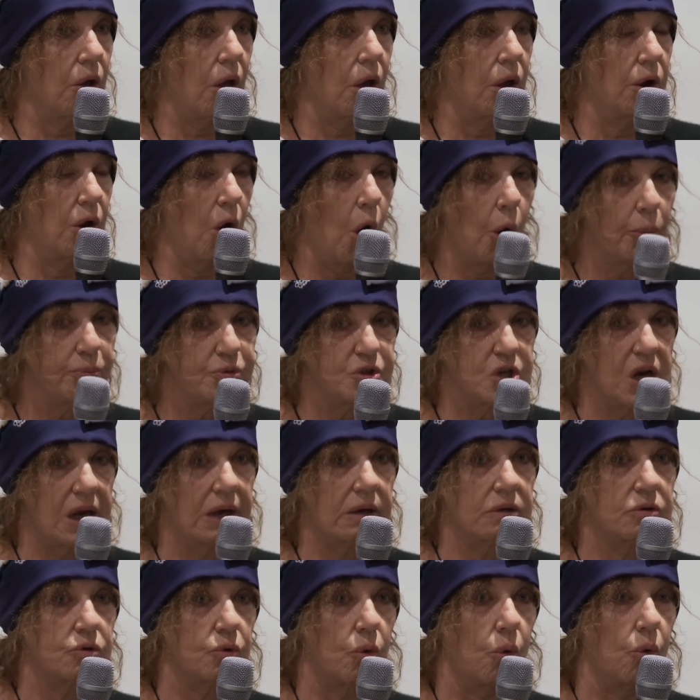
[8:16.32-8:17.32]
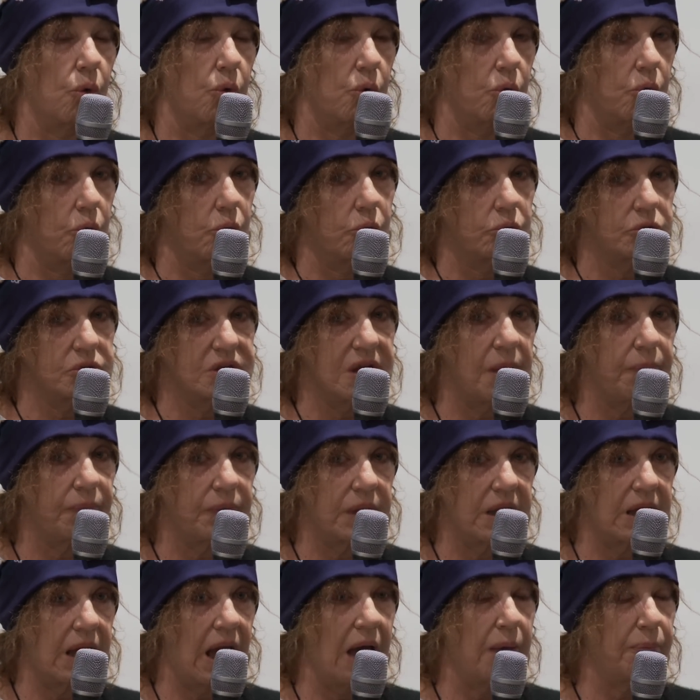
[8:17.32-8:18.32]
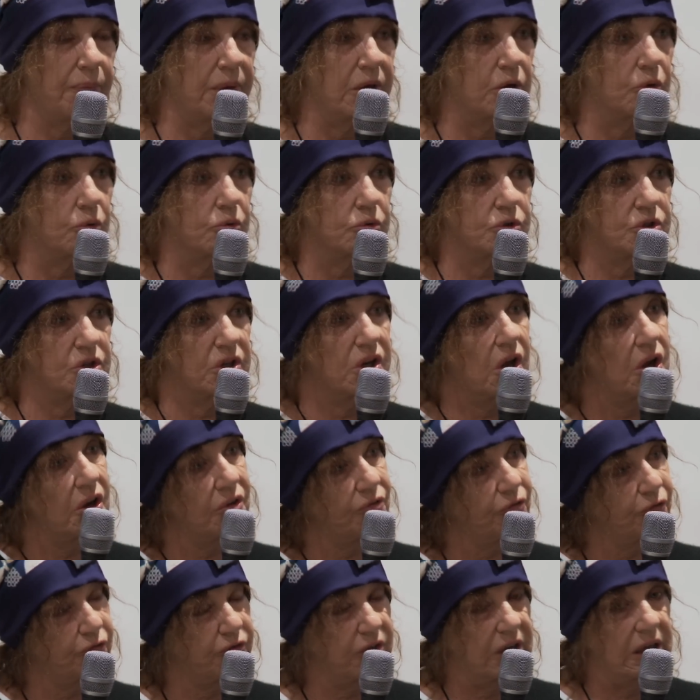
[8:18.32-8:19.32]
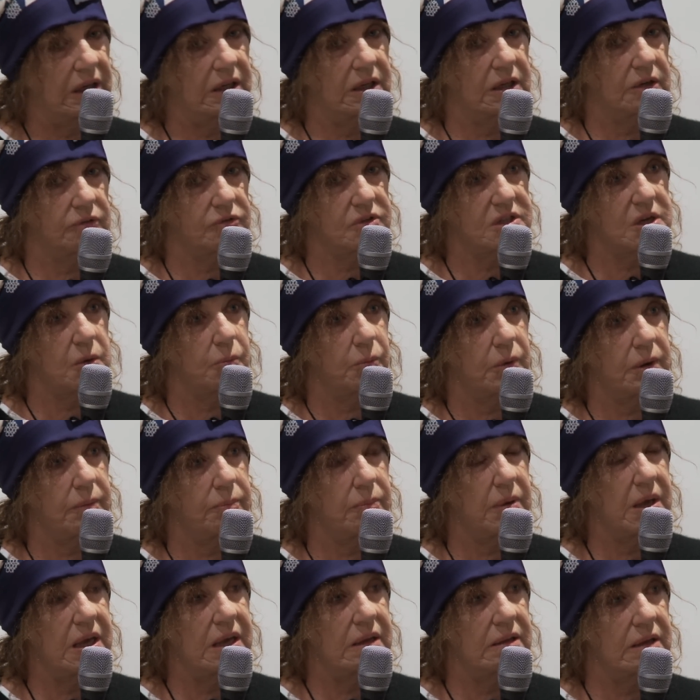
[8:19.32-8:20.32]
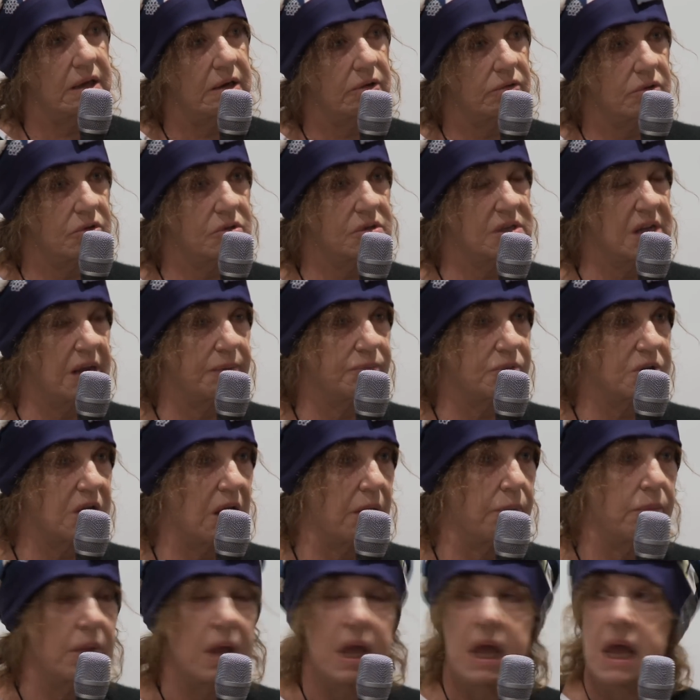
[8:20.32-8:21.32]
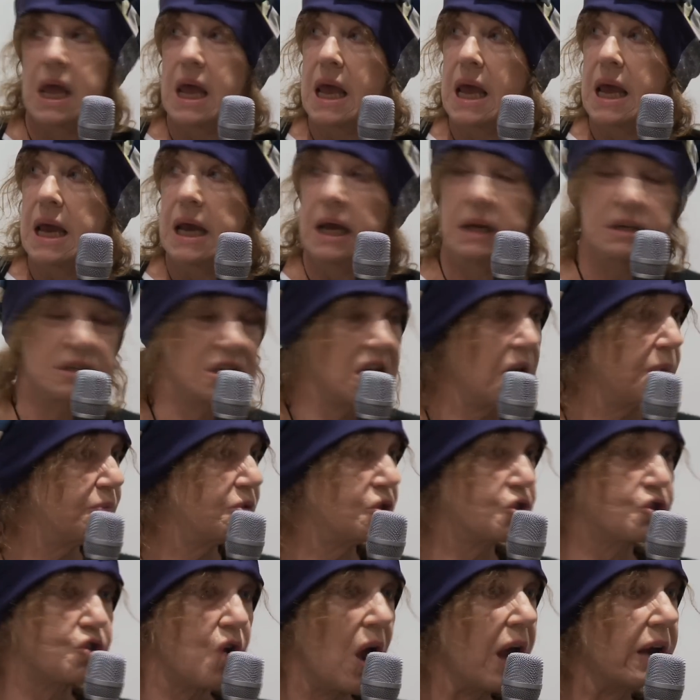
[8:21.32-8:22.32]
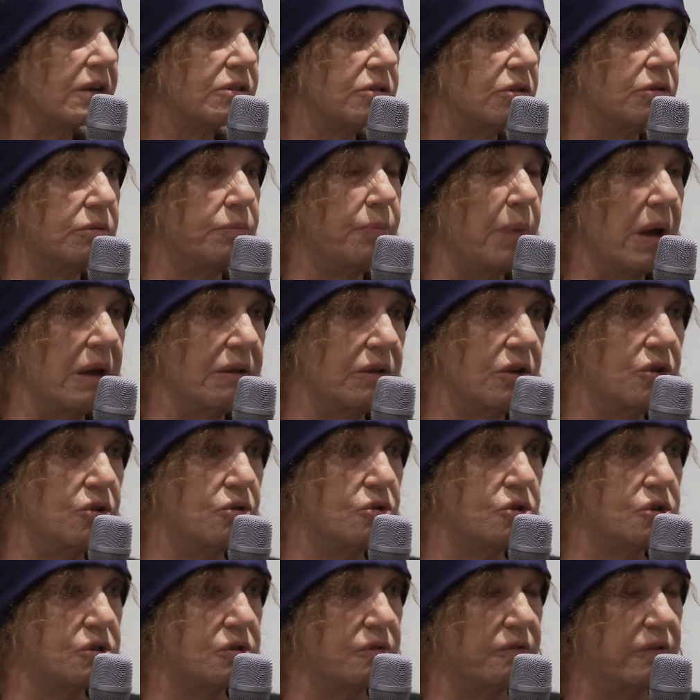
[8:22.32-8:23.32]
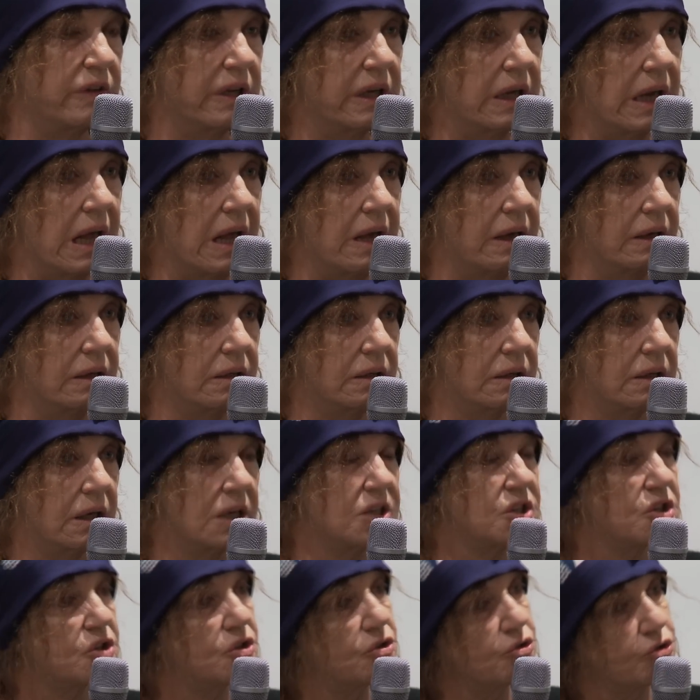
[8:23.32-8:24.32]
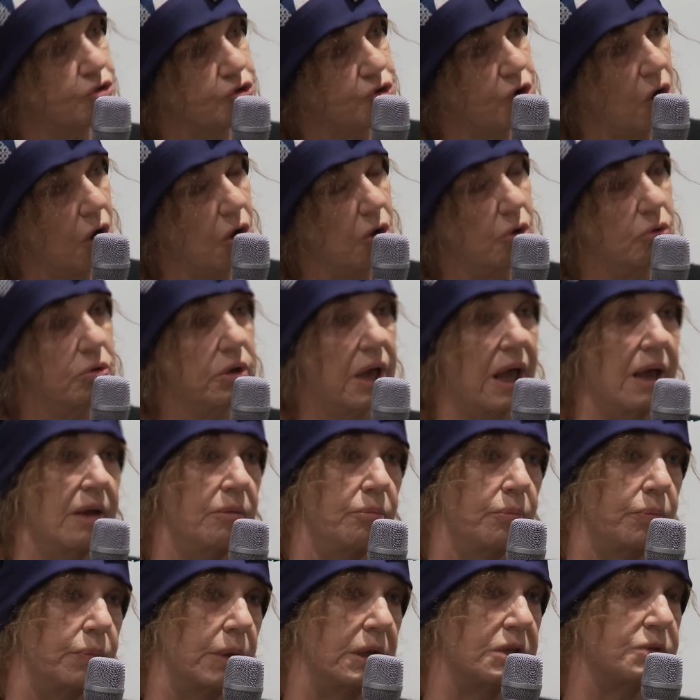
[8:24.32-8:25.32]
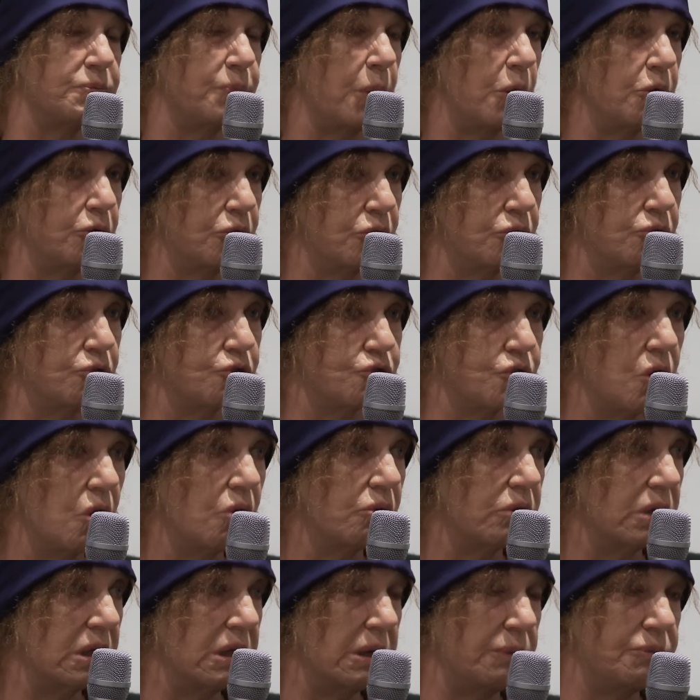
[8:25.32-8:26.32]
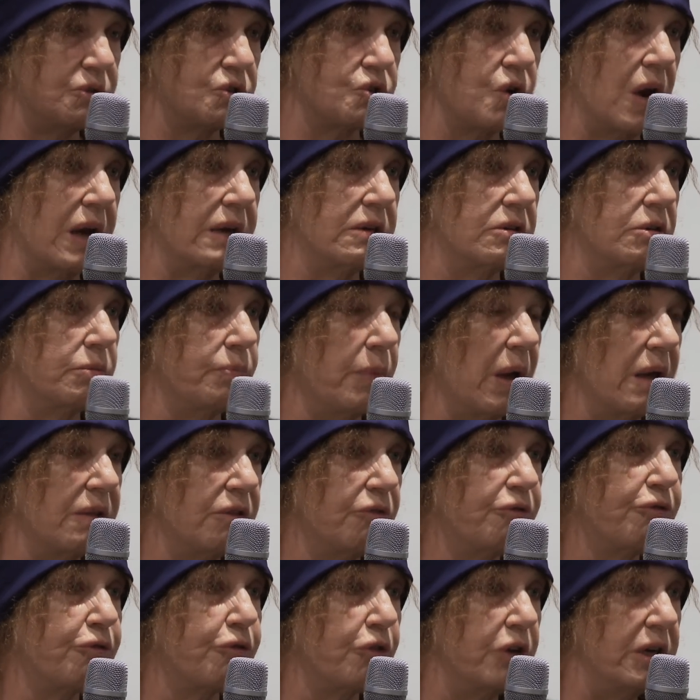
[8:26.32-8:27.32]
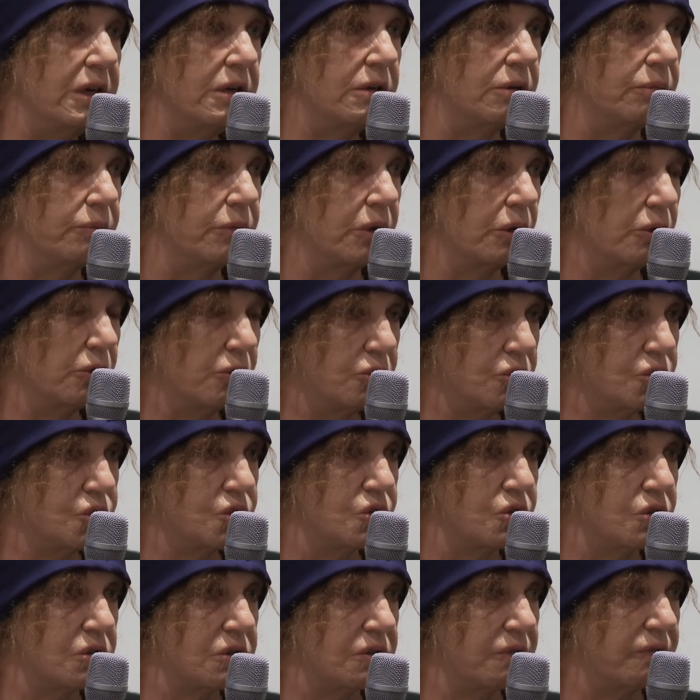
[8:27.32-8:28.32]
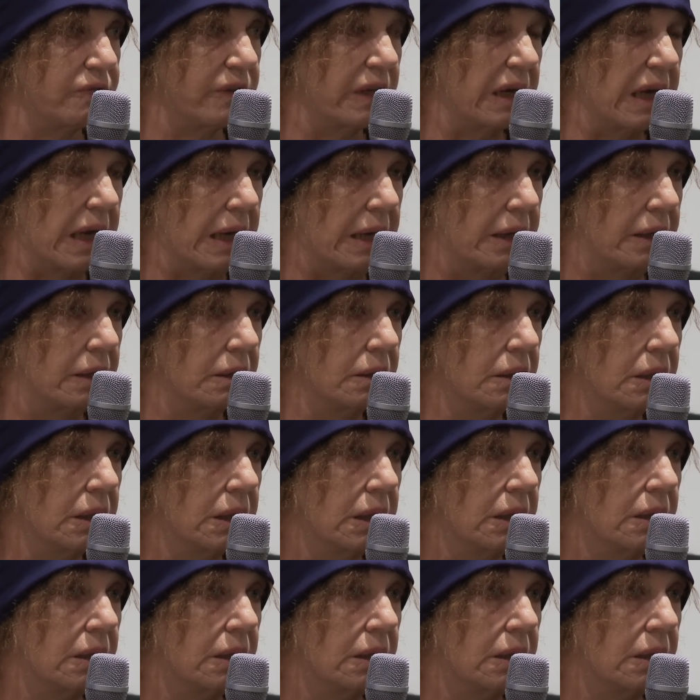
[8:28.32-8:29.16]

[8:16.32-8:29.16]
an object or something happening, or donate a feeling of somewhere being there. At the same time, it's abstracted by the use of the line. It's controlled, and it's both controlled and abstracted by the freedom, the looseness of the line.